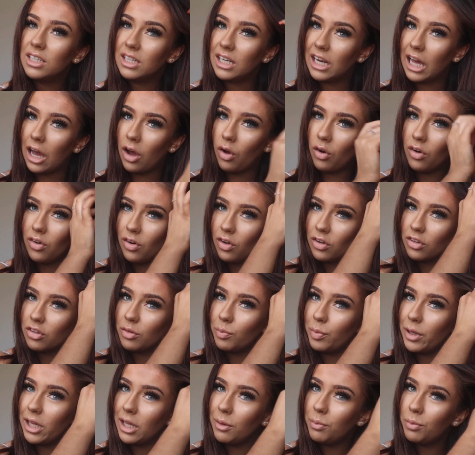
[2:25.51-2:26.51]
Now, lots
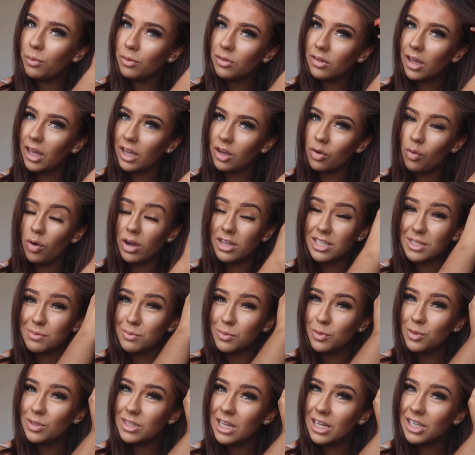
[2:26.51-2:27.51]
of people take quite
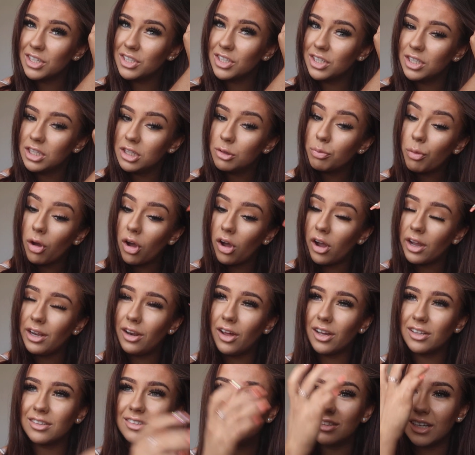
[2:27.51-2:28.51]
small sections, but I
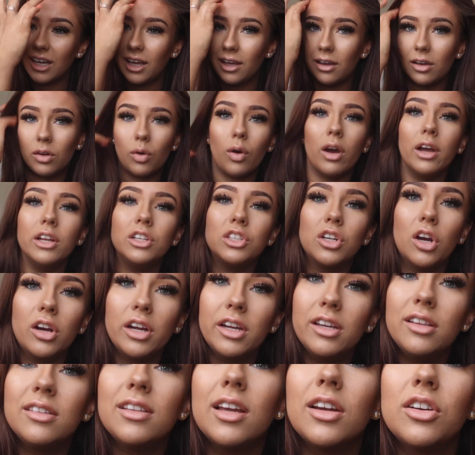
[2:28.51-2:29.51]
like to take quite a
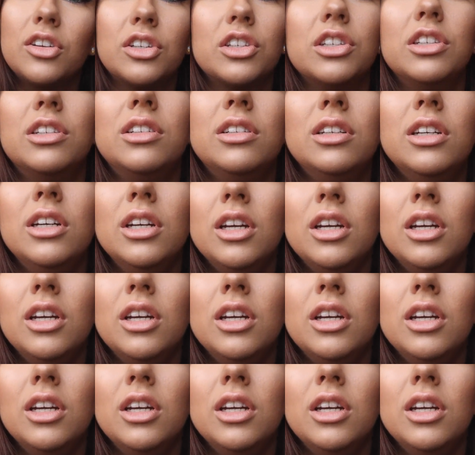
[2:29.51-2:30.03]
chunky section.